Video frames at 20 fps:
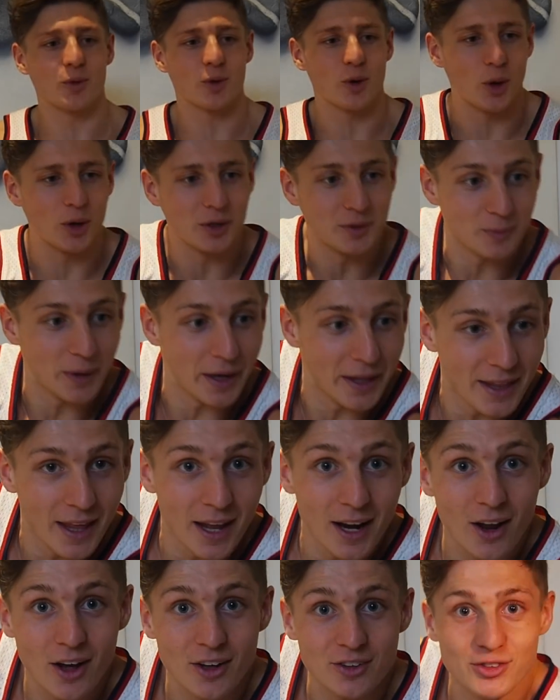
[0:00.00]
God, wait,
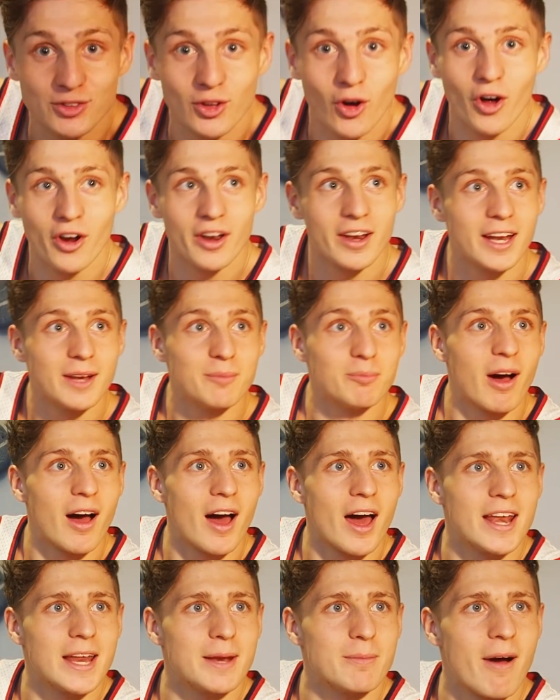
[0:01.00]
that light's not on.
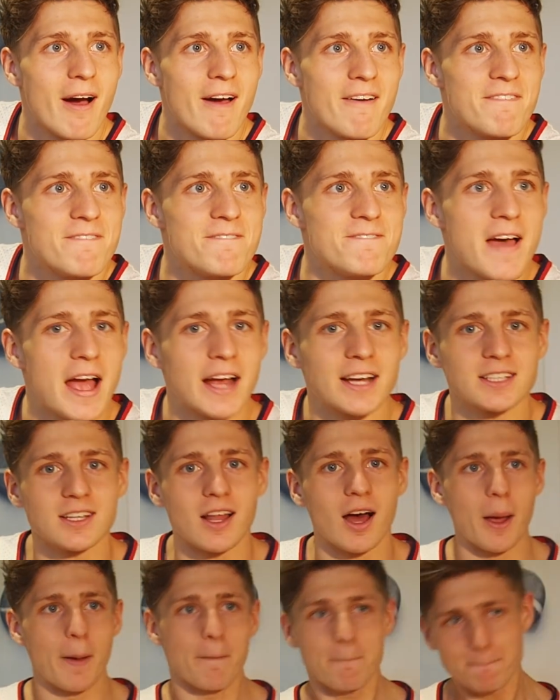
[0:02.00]
I need my effect
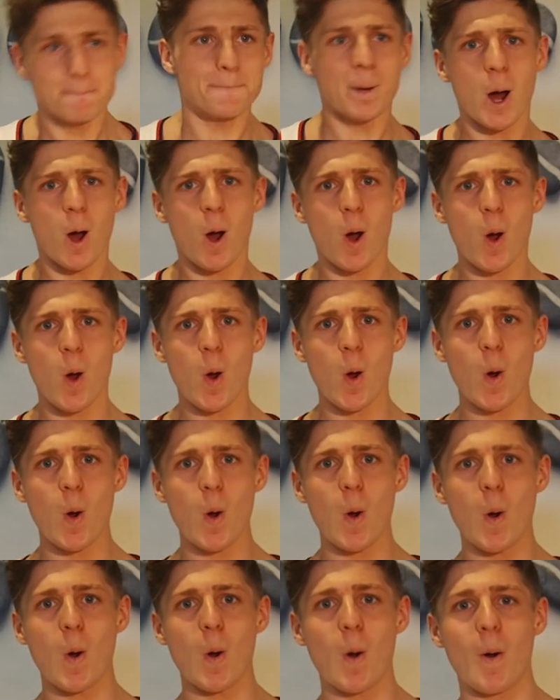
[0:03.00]
light.
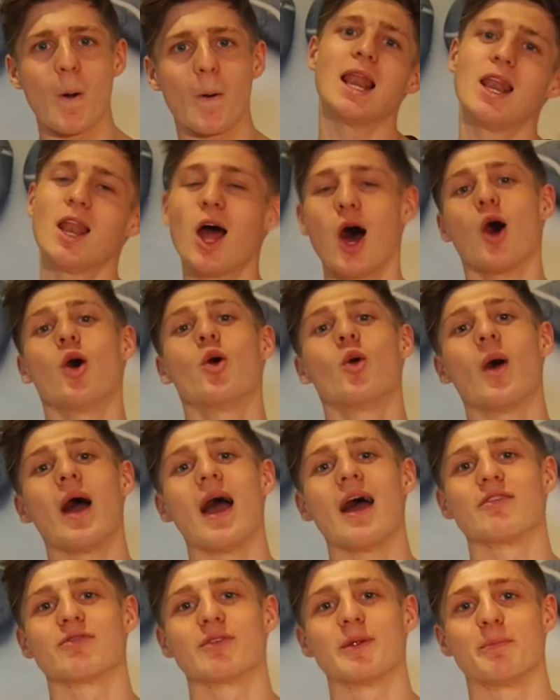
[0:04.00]
Boom! Hello
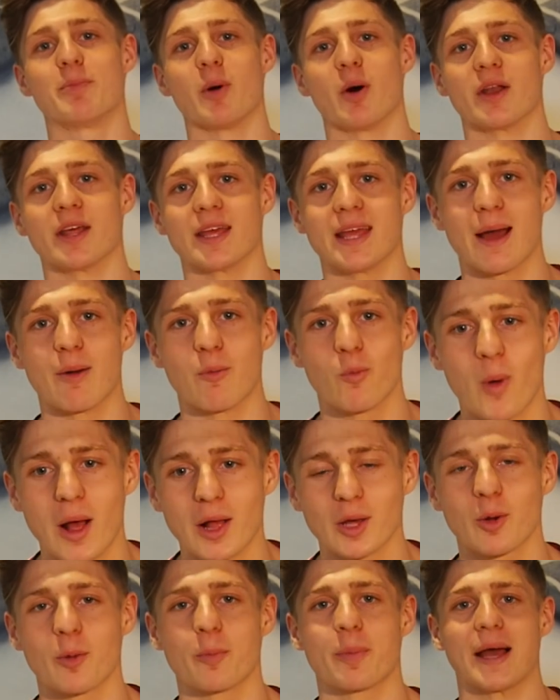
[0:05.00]
everybody and
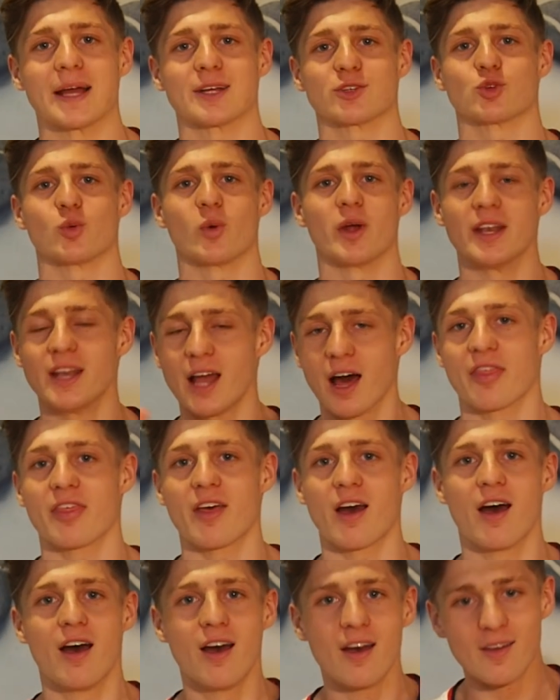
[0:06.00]
welcome back to
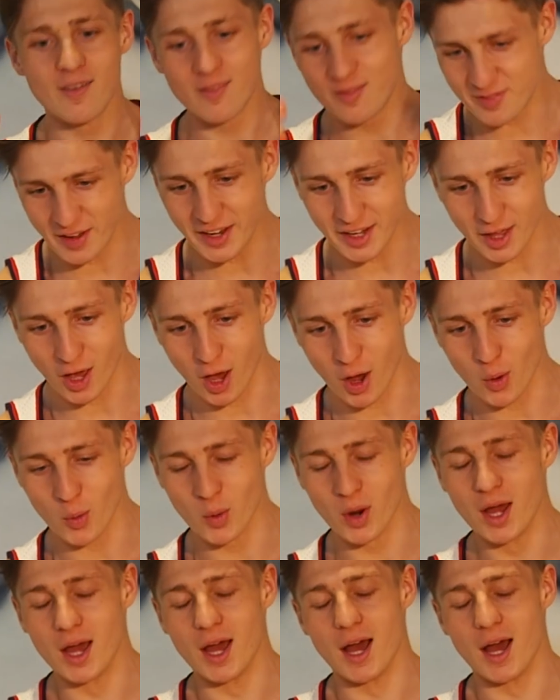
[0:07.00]
another video.